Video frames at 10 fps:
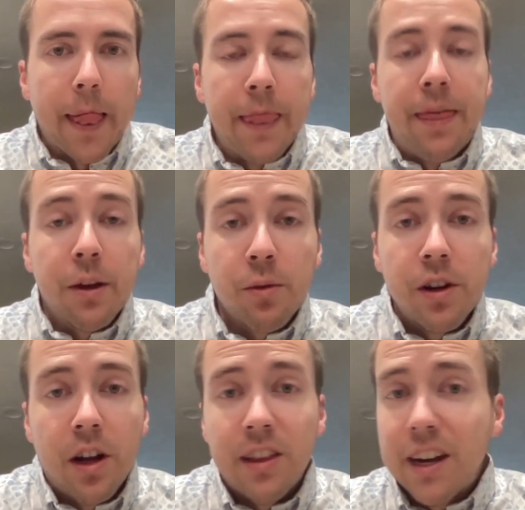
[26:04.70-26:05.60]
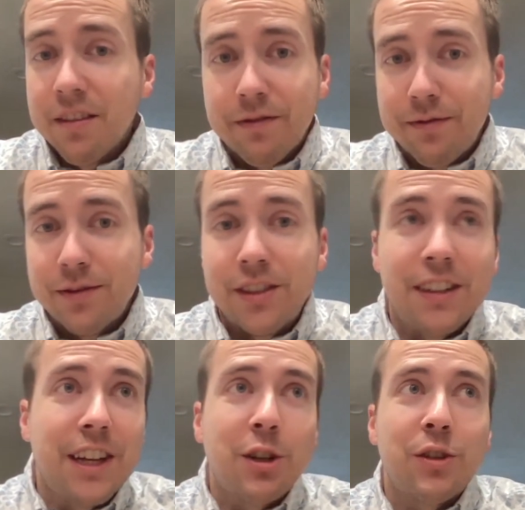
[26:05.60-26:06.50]
There were a lot of
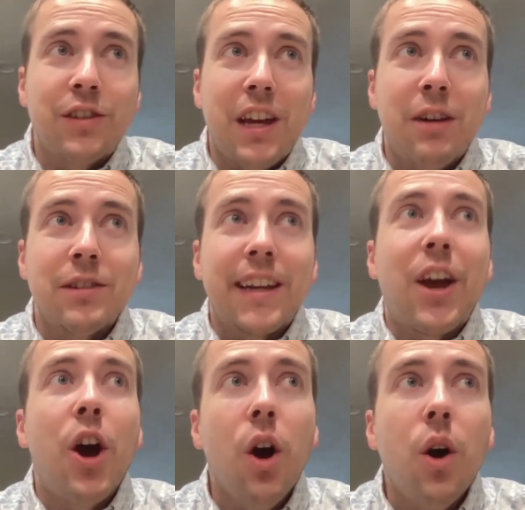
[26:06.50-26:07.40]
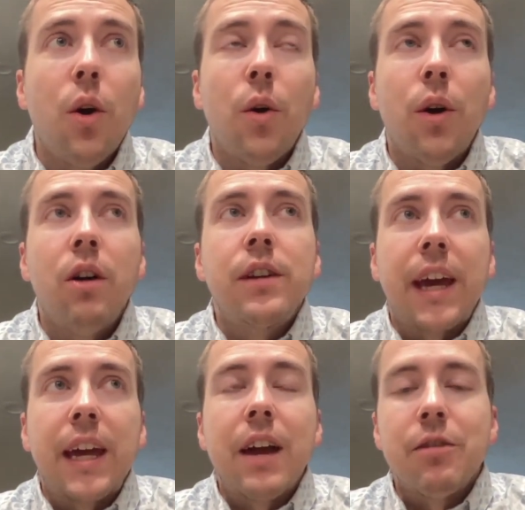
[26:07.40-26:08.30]
sensations that I was like, oh,
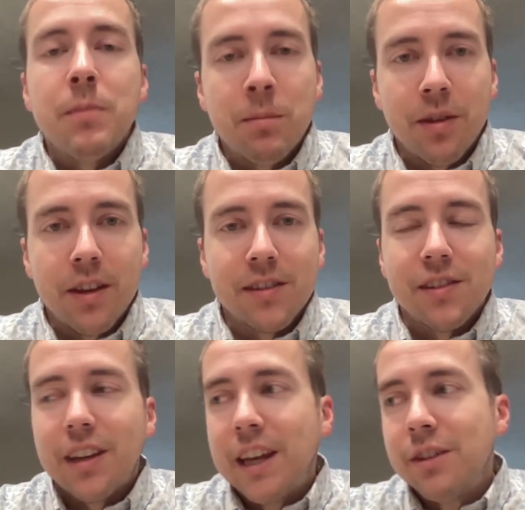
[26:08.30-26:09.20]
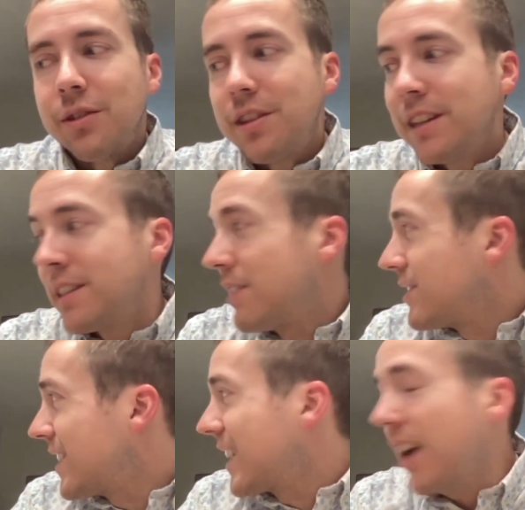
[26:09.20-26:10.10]
okay, I remember this. And there were things that I
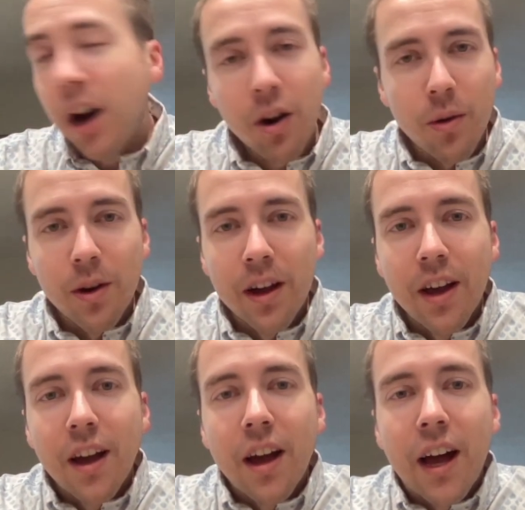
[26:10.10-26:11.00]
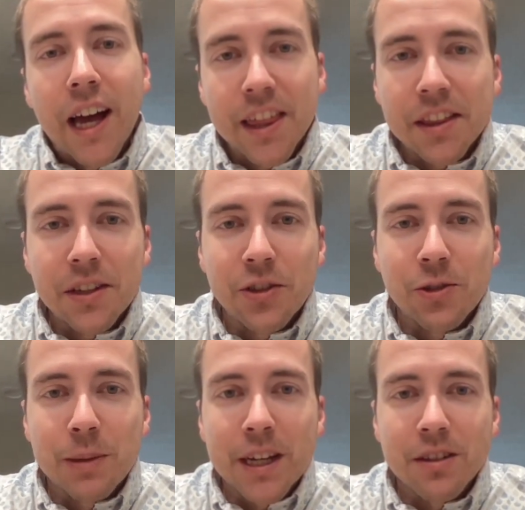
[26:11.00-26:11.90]
was like, oh, I thought this was
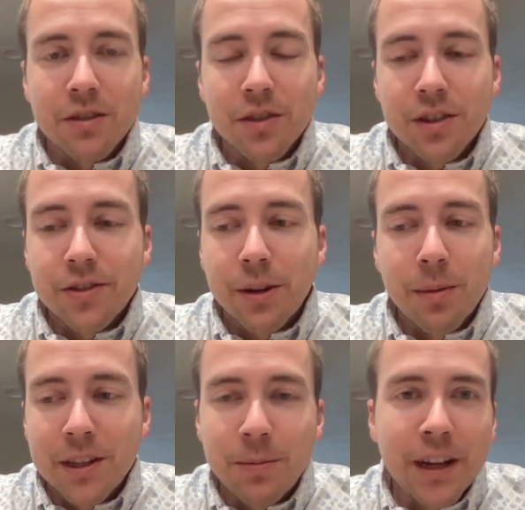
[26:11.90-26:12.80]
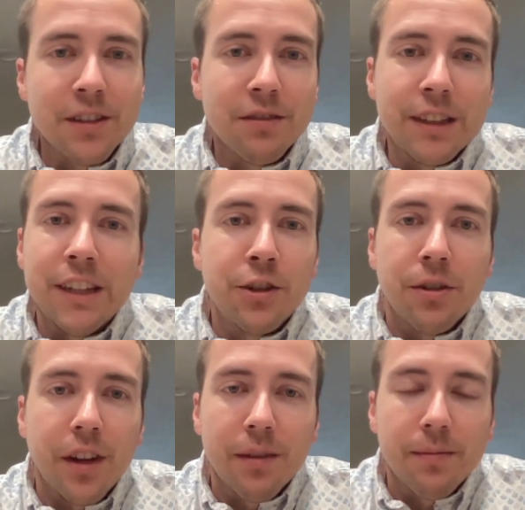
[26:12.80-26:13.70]
because of surgery, but it's because of the
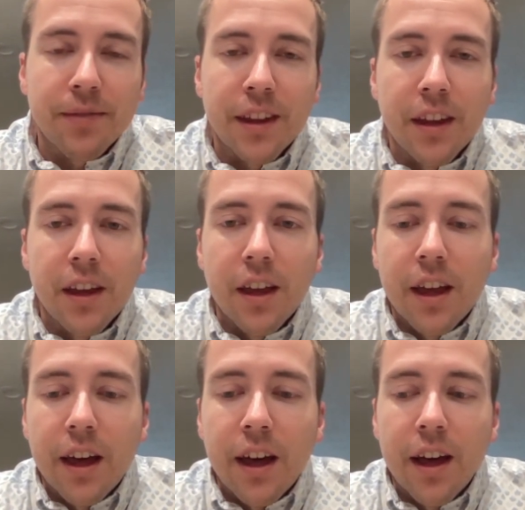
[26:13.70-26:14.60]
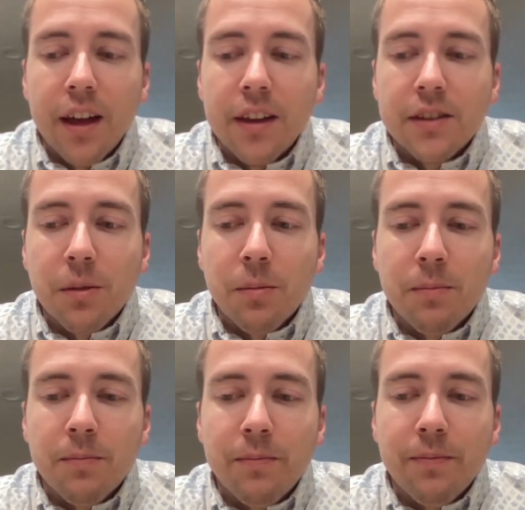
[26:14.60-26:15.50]
injury. So
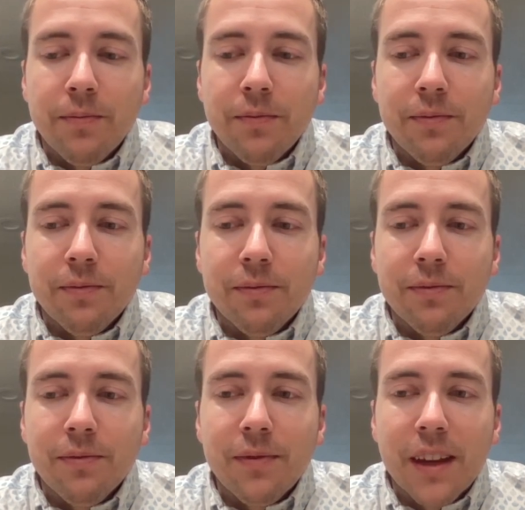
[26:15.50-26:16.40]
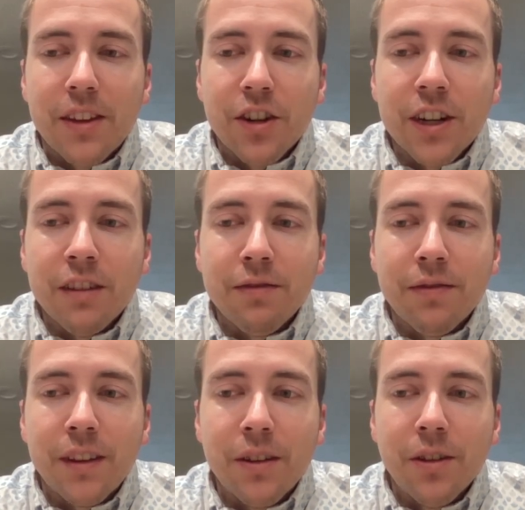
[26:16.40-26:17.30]
you're going to
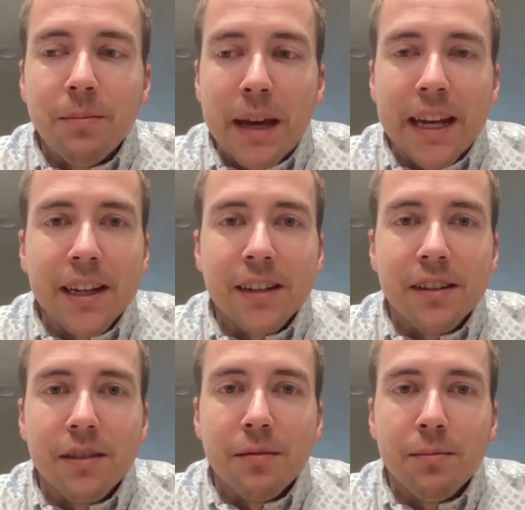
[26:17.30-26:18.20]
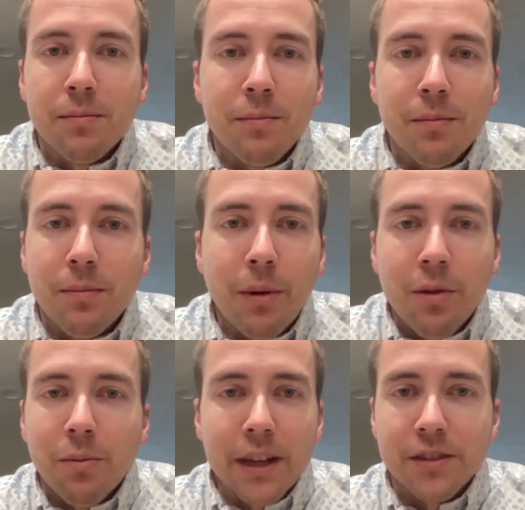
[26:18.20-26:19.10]
feel pain
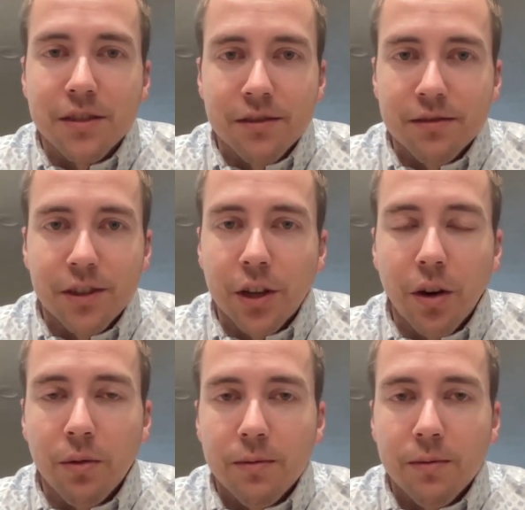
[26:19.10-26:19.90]
both ways you go.